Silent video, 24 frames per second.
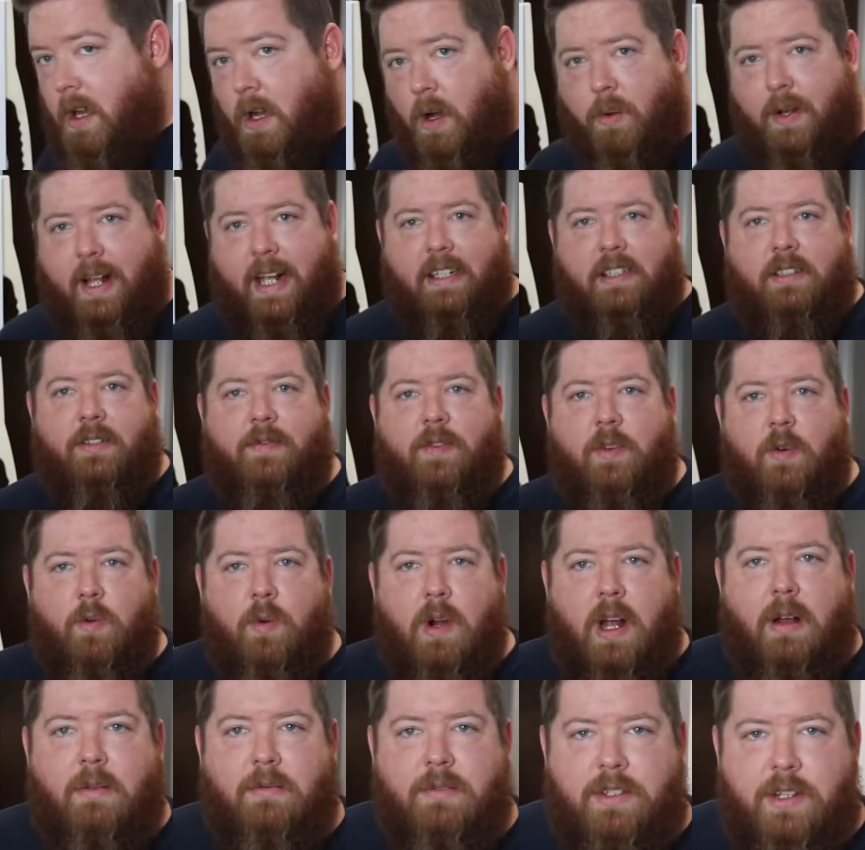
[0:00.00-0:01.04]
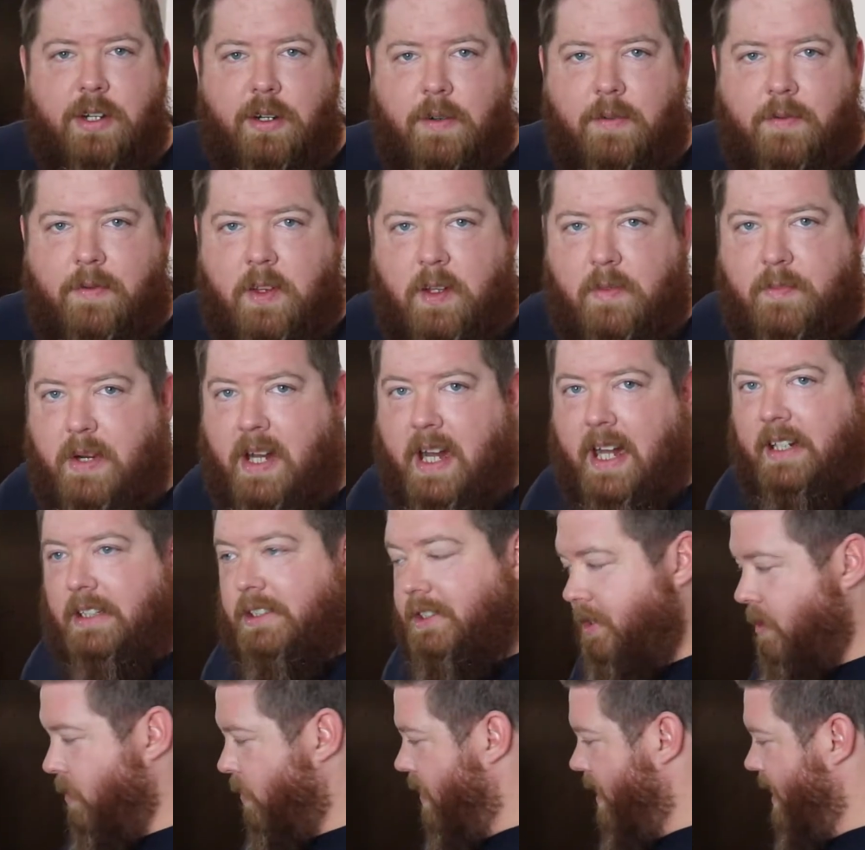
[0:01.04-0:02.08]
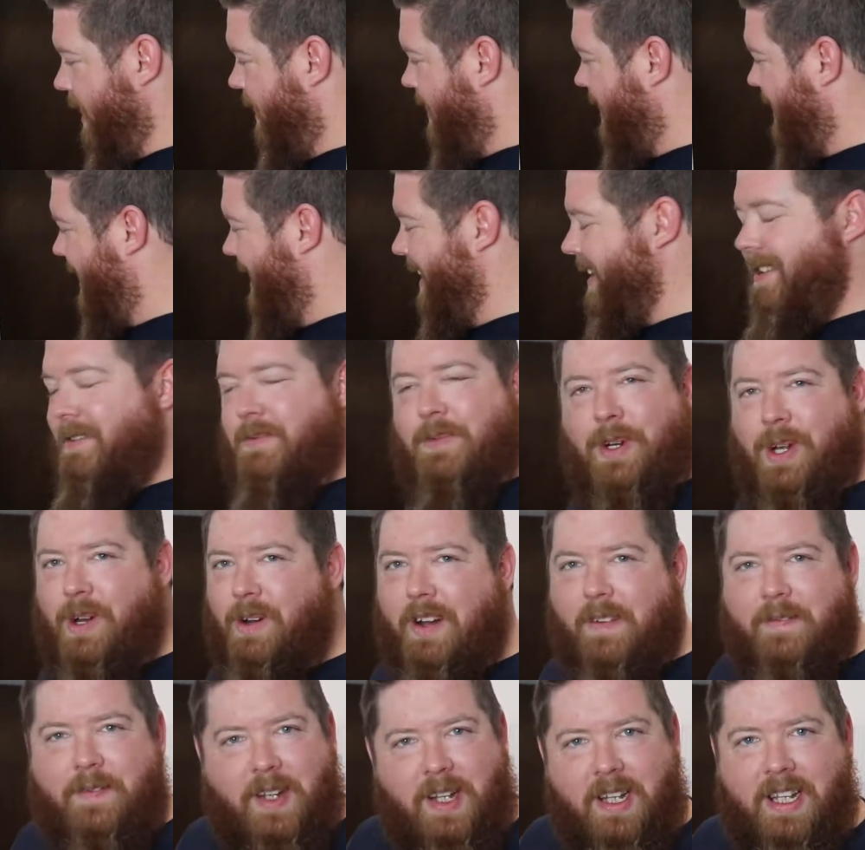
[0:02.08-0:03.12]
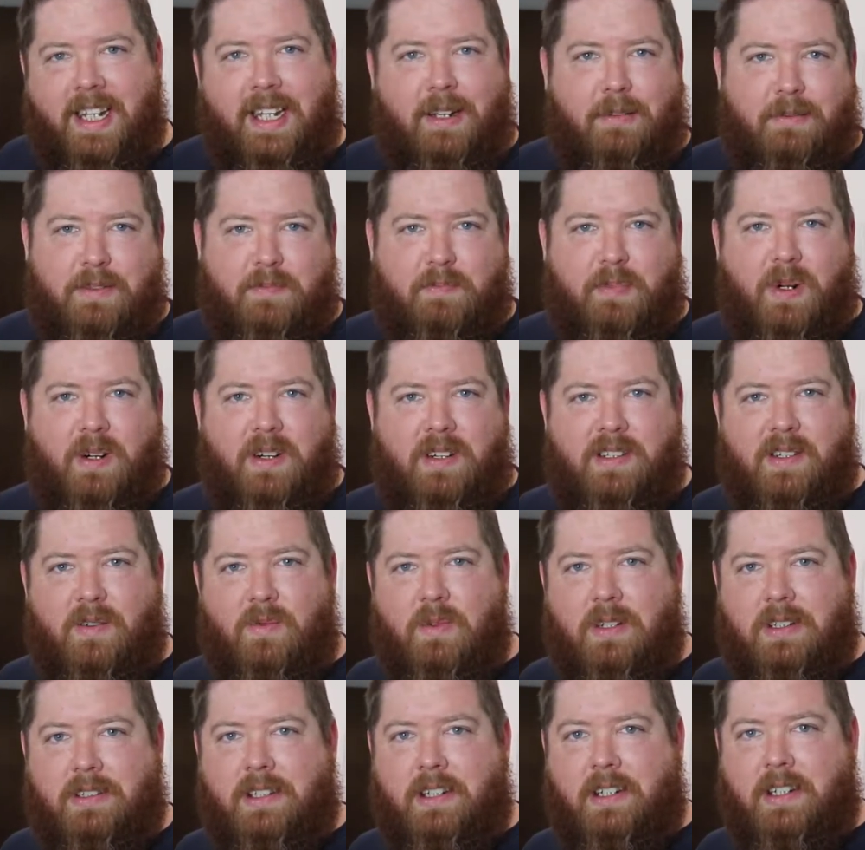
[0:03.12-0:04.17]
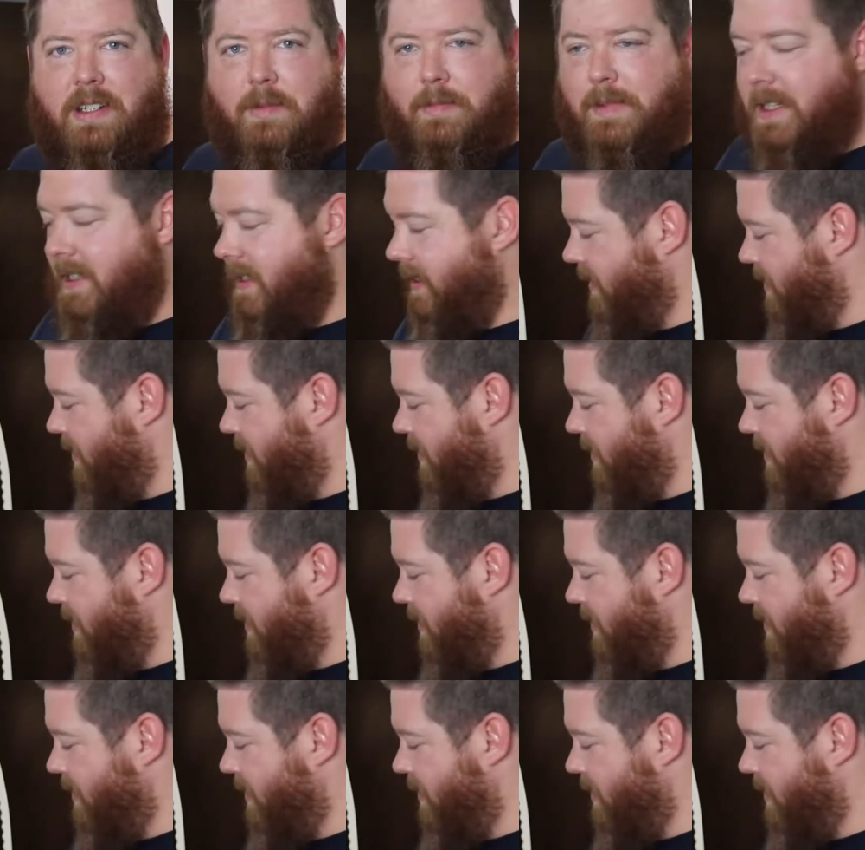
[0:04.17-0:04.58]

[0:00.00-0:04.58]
Okay, so for round 2 for the bok choy, I don't know, I feel like it was burnt and wilted a little bit.